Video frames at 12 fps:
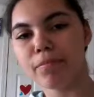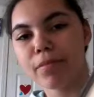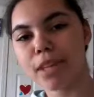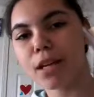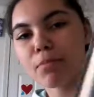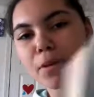
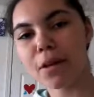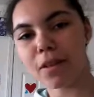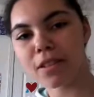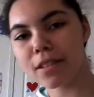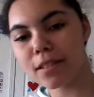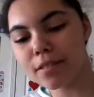thick
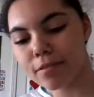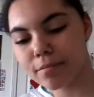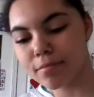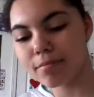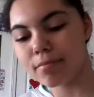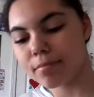books.
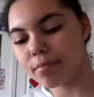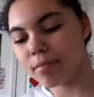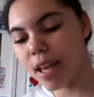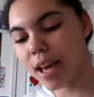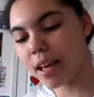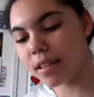
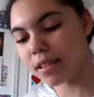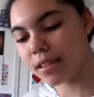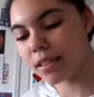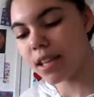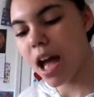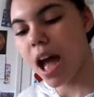And
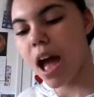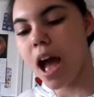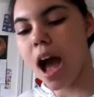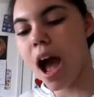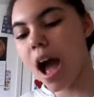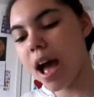
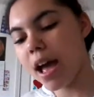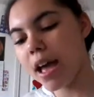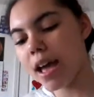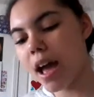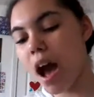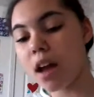
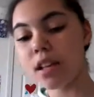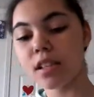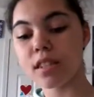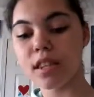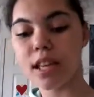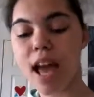I
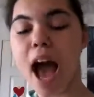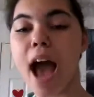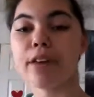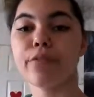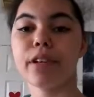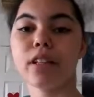
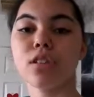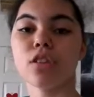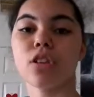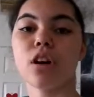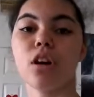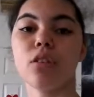read
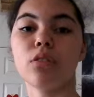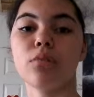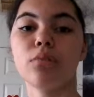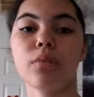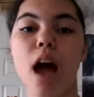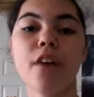slow.
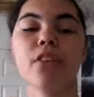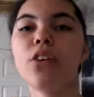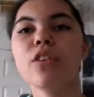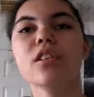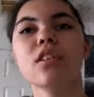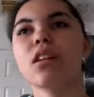I've
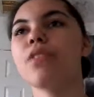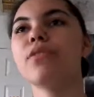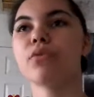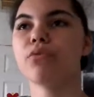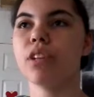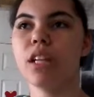always
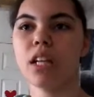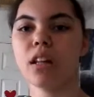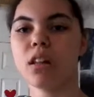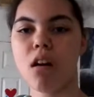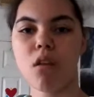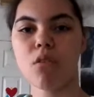loved
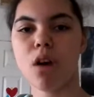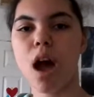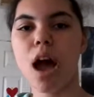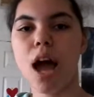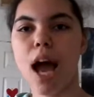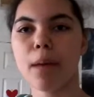reading though.
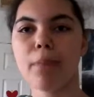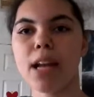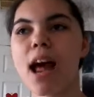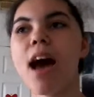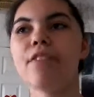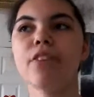I mean,
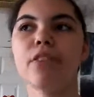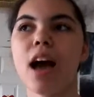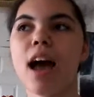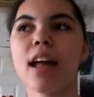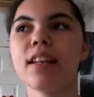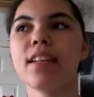
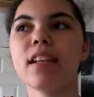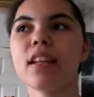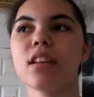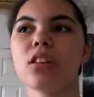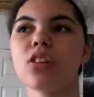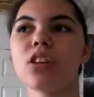I
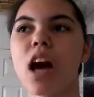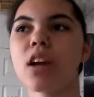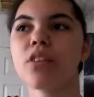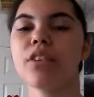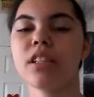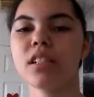didn't learn how
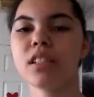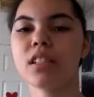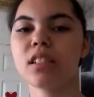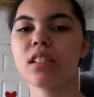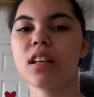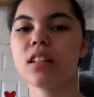to read
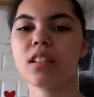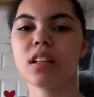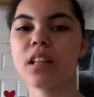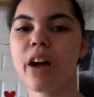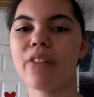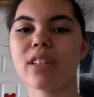
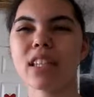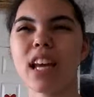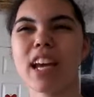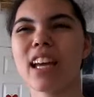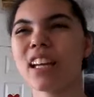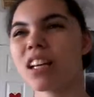until I was
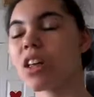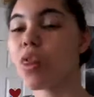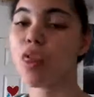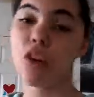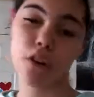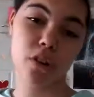like
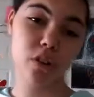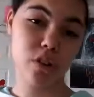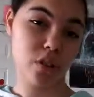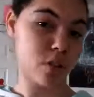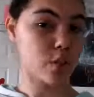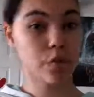
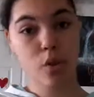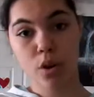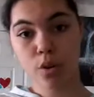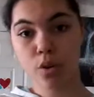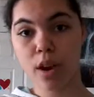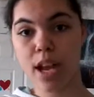3rd,
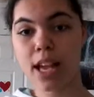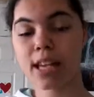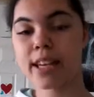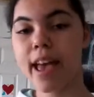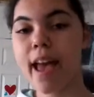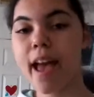4th grade.